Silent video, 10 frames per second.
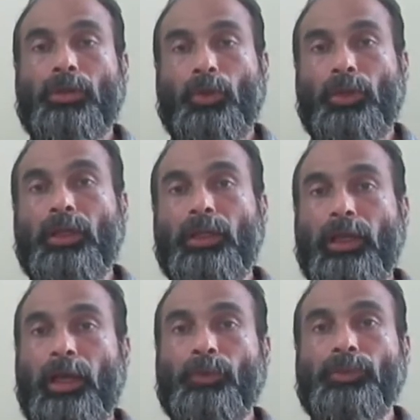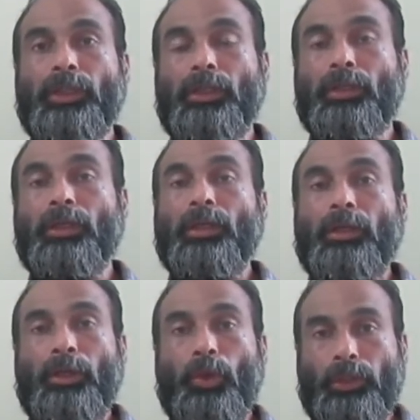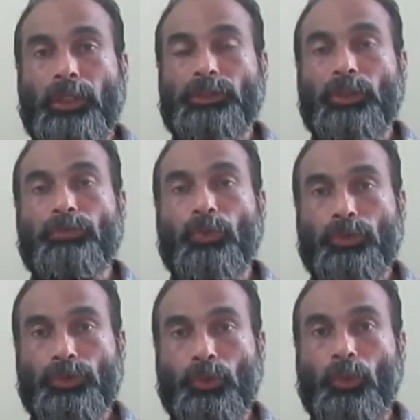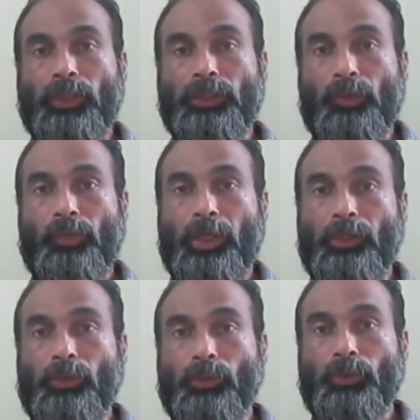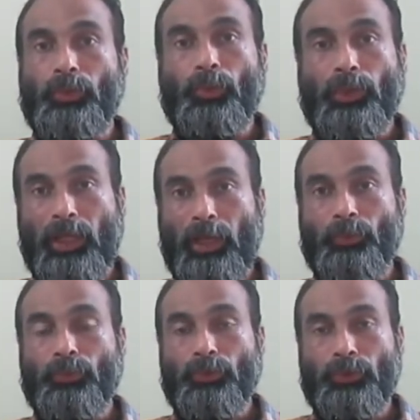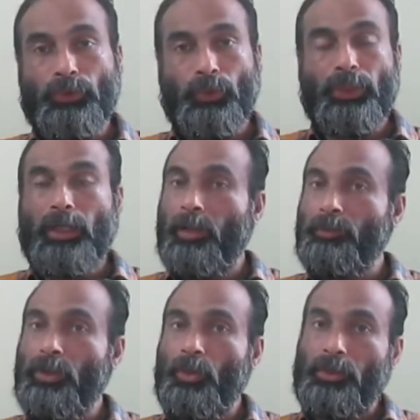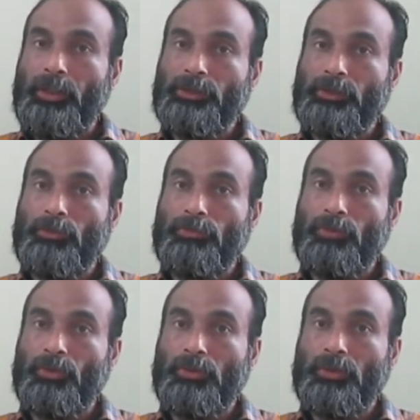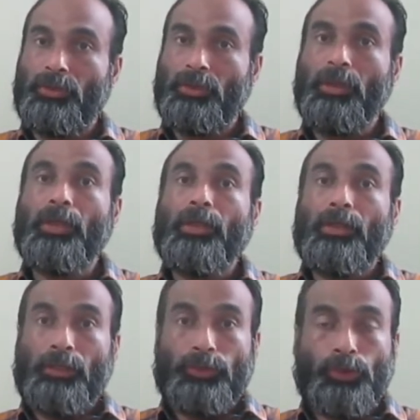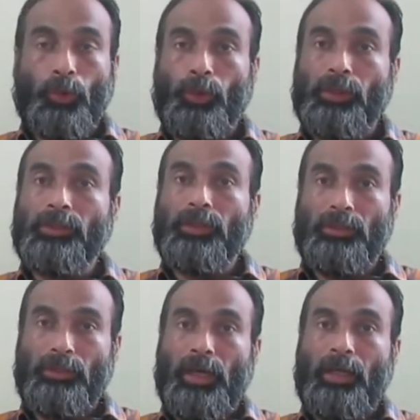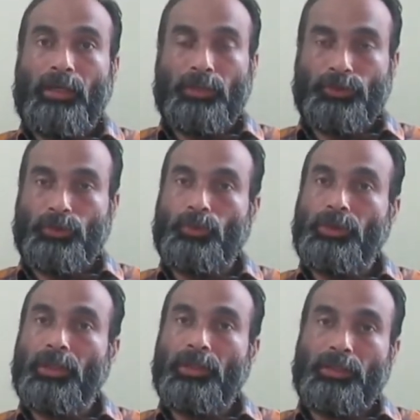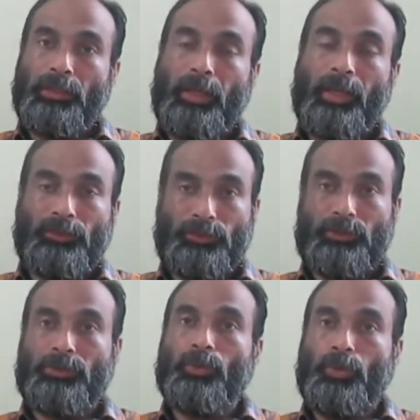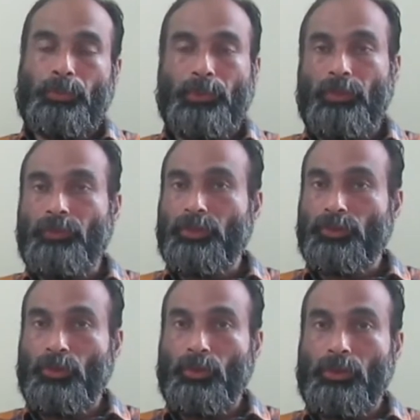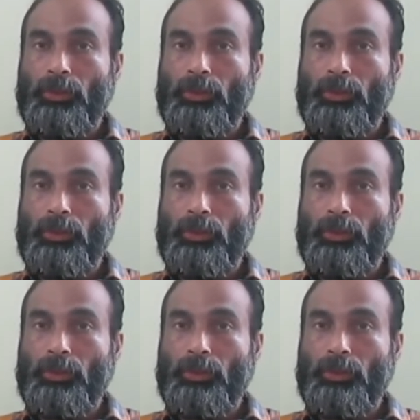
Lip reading: only have the location for storing the value, you should have the location for storing the address to the next or previous node.